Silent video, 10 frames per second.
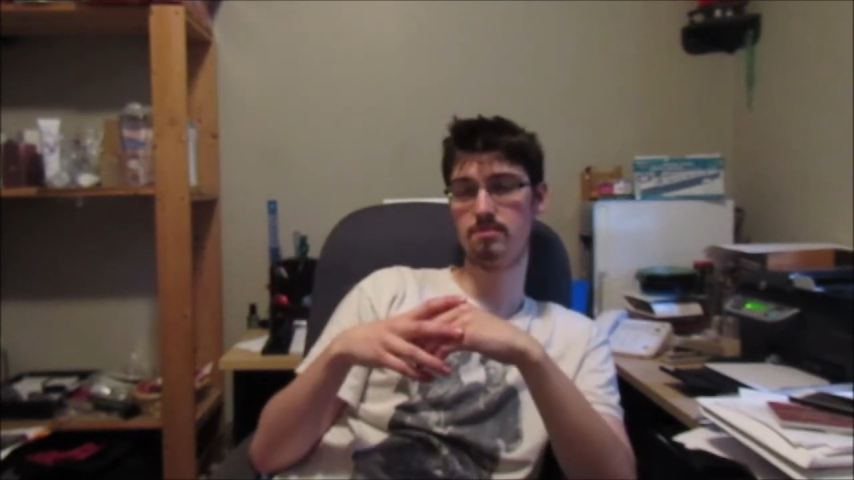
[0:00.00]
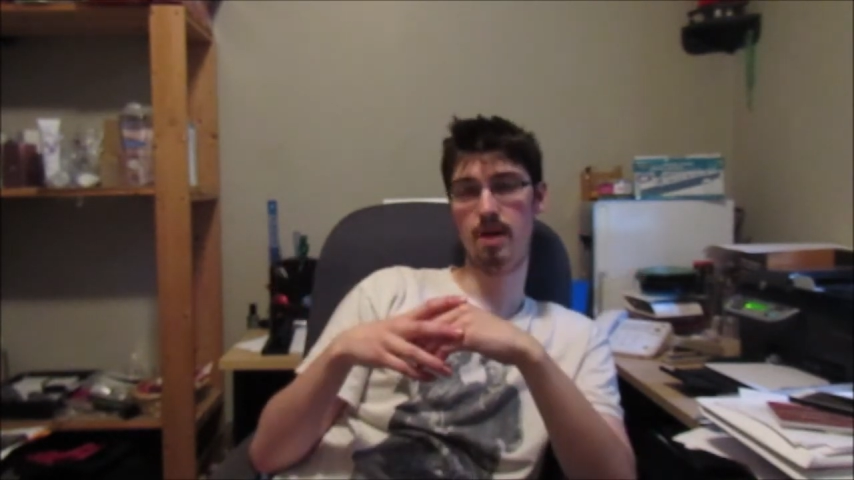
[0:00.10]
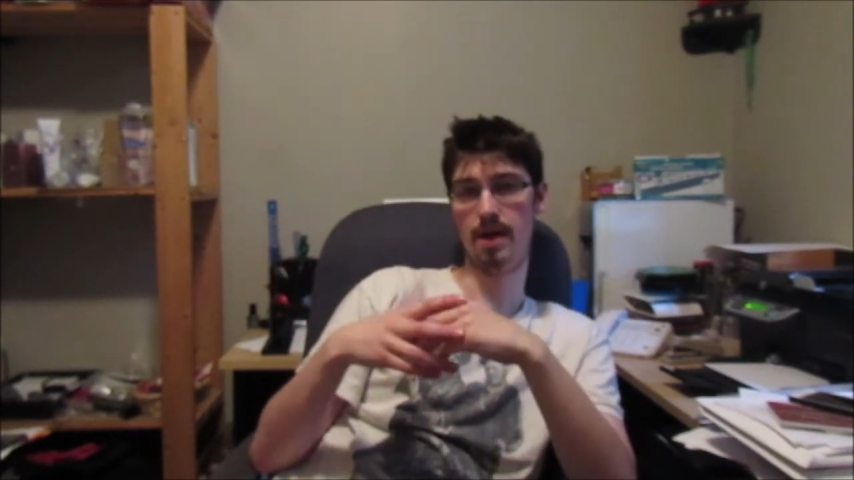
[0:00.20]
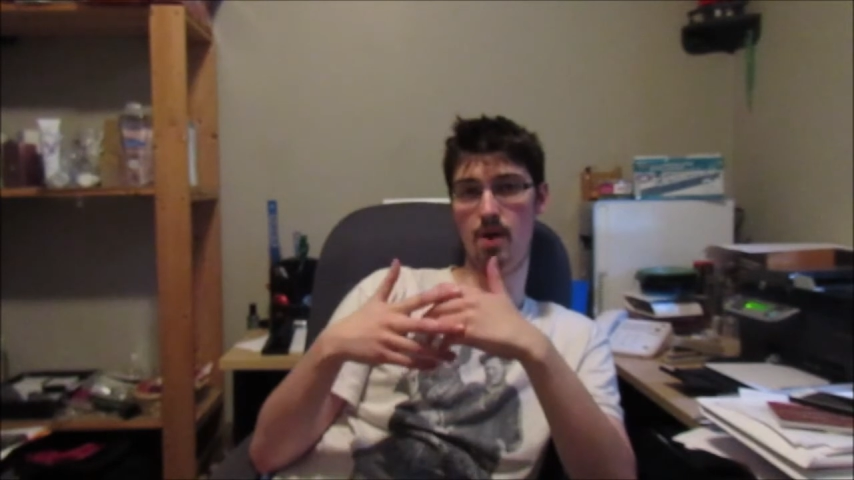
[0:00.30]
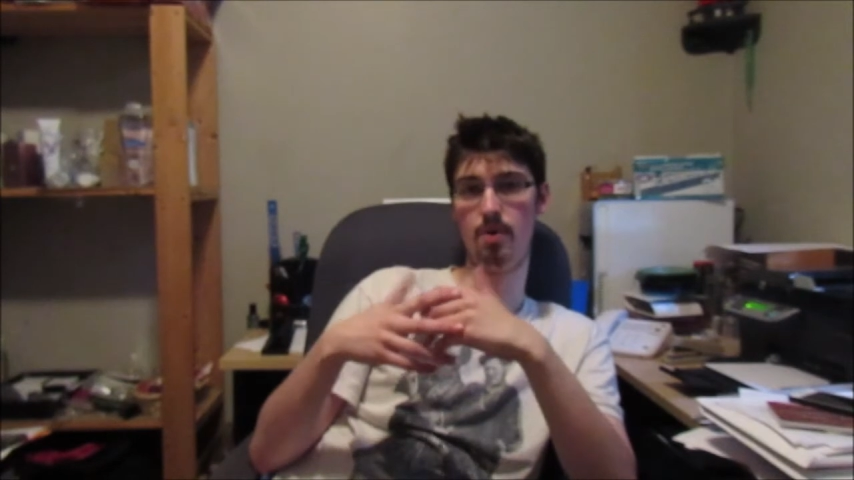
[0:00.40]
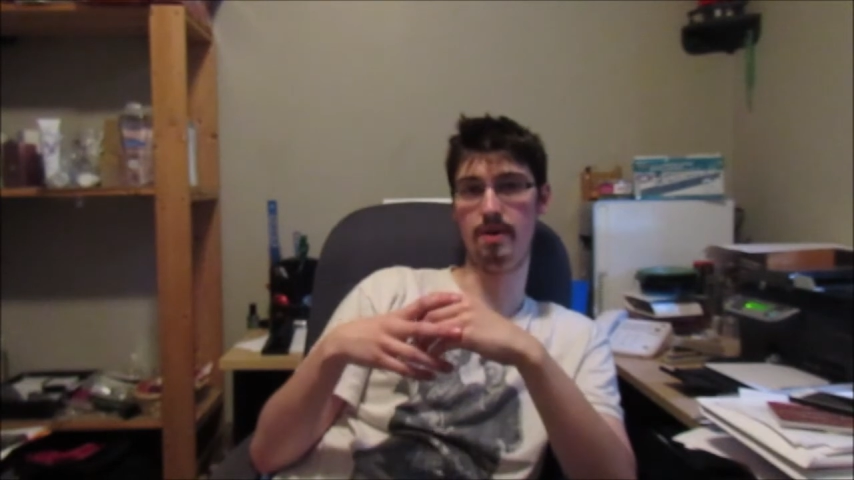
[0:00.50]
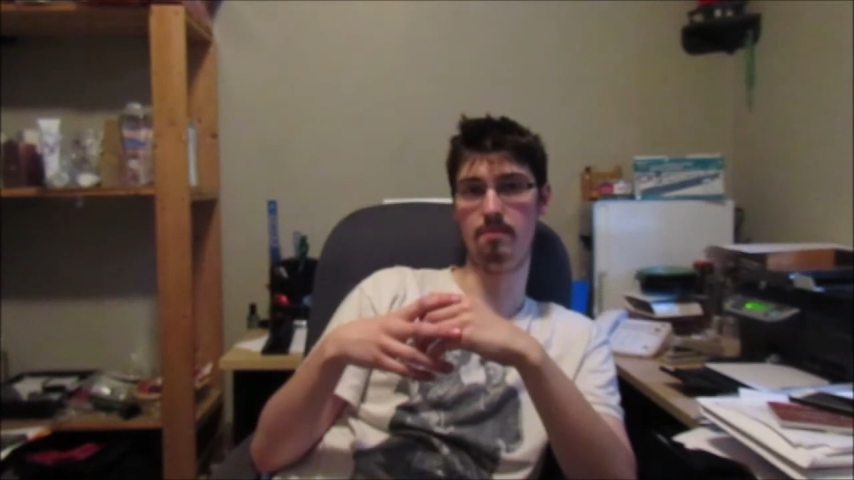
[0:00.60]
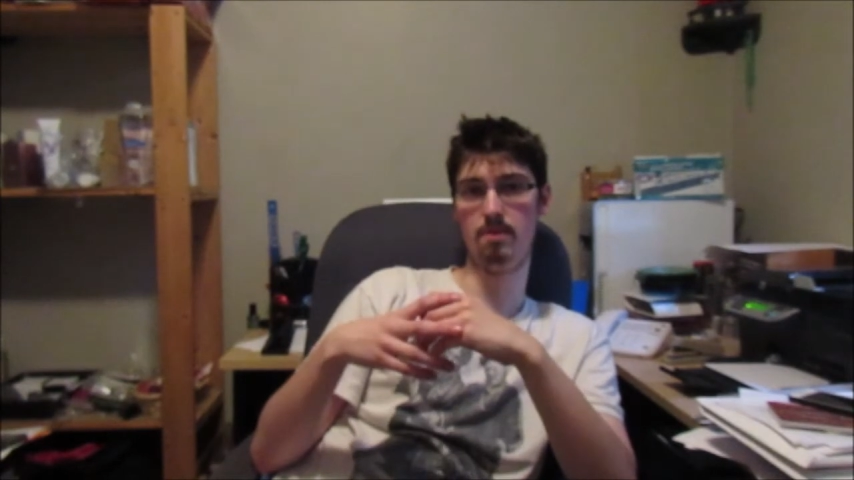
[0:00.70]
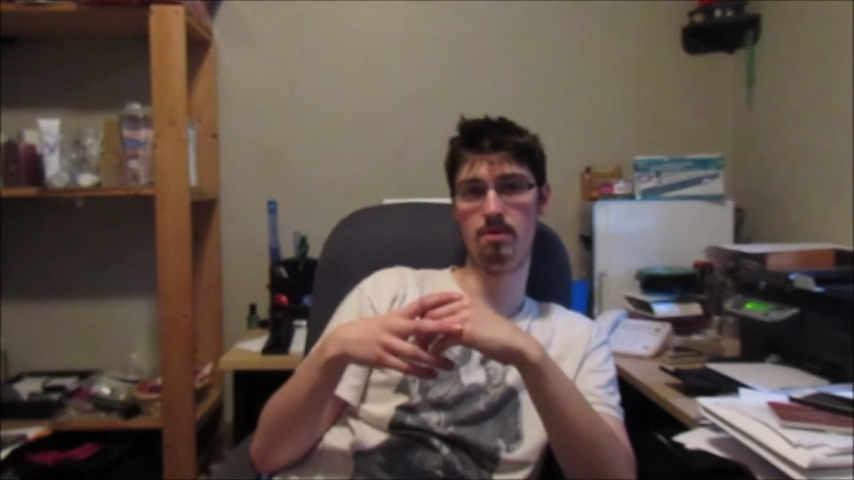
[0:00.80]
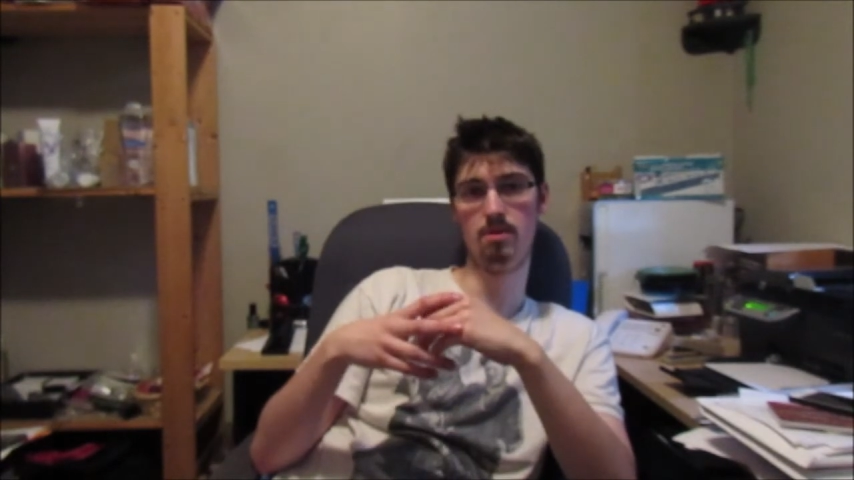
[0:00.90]
I know him.
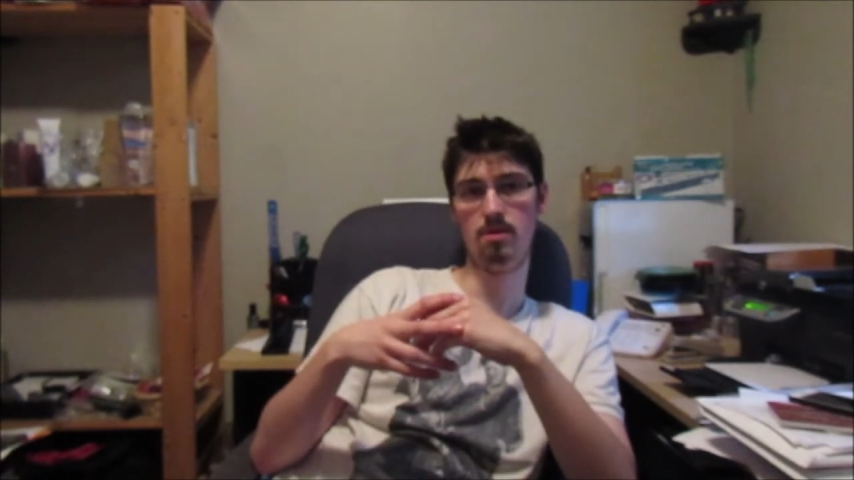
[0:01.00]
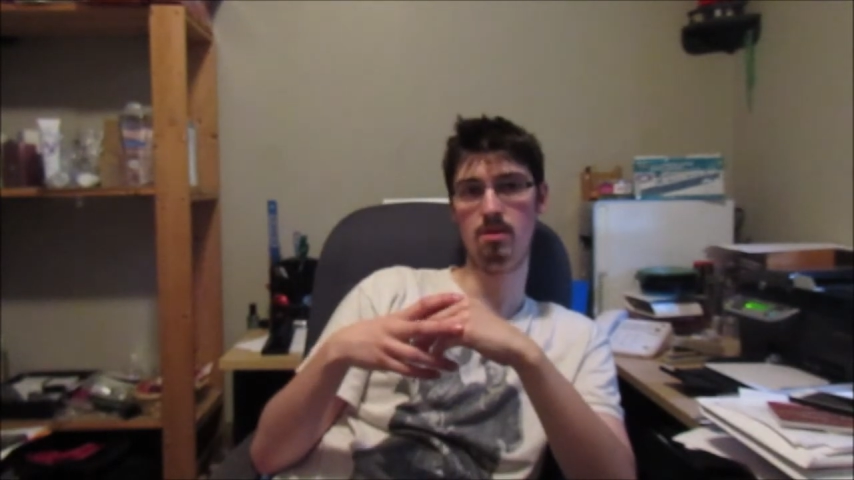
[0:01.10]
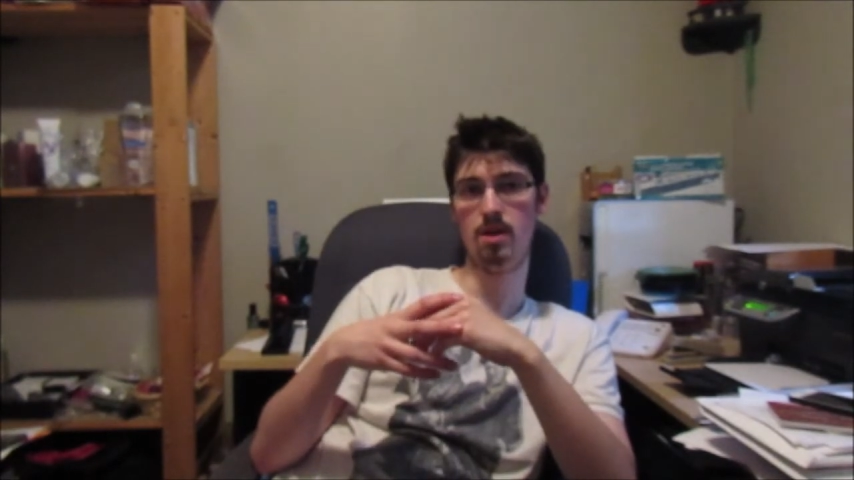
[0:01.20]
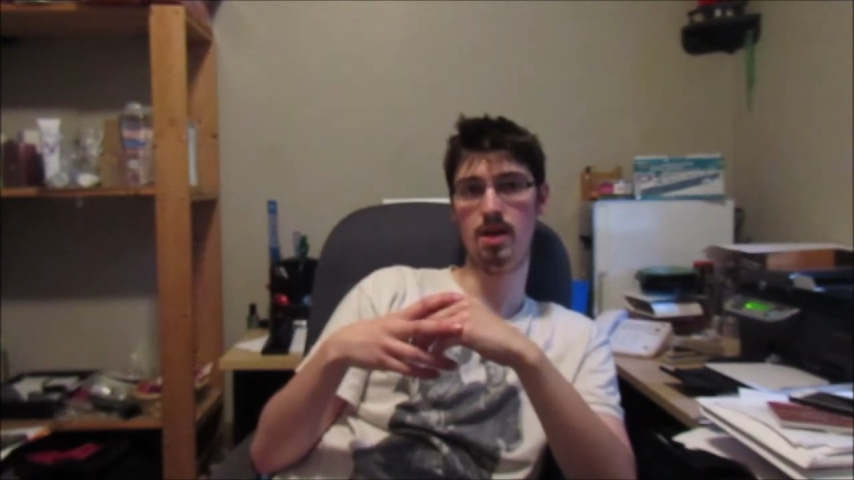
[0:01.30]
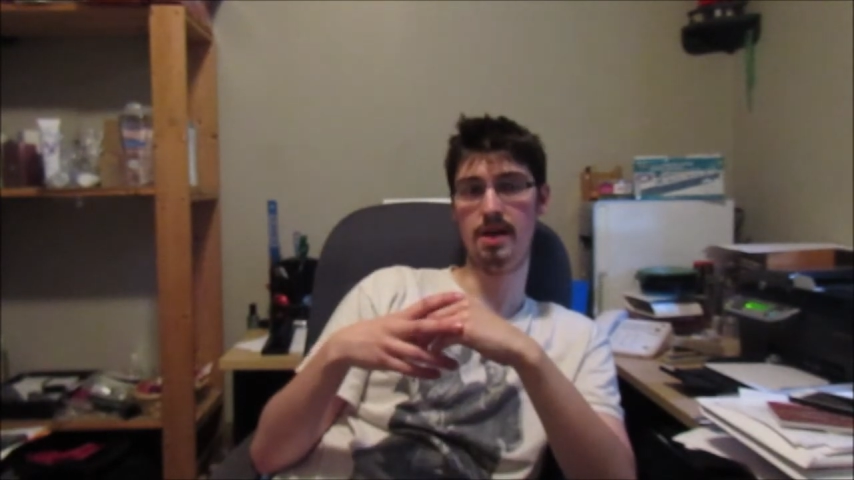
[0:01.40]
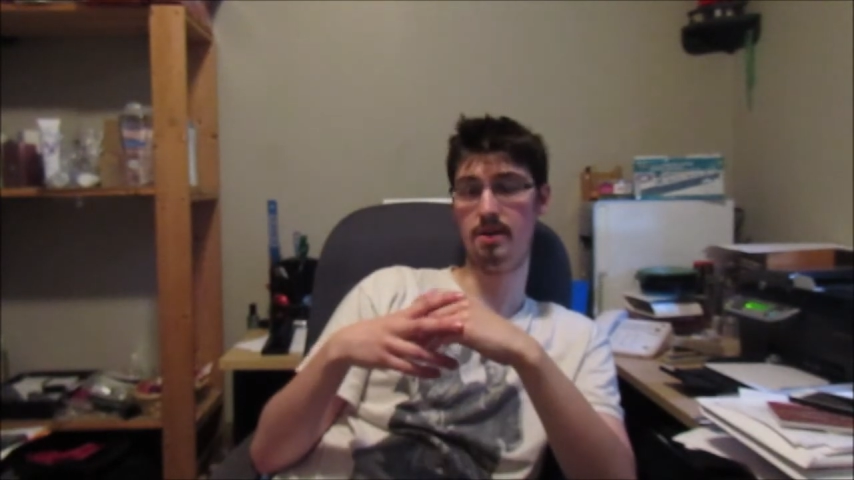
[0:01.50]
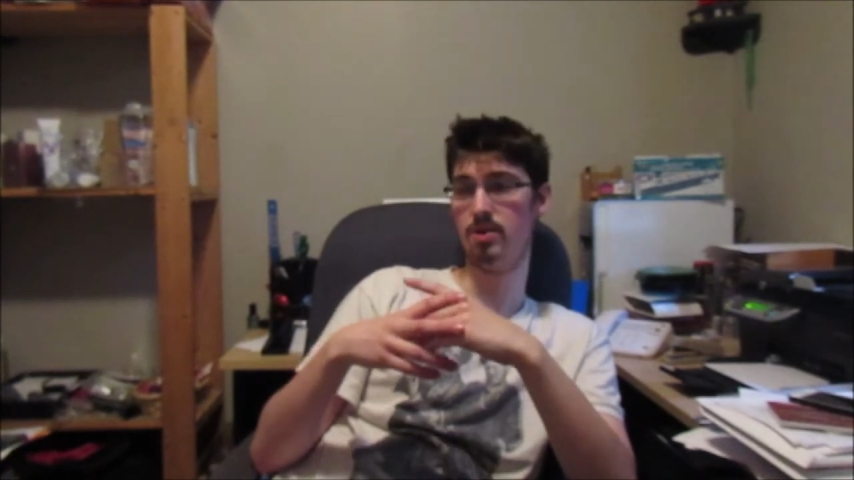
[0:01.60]
I know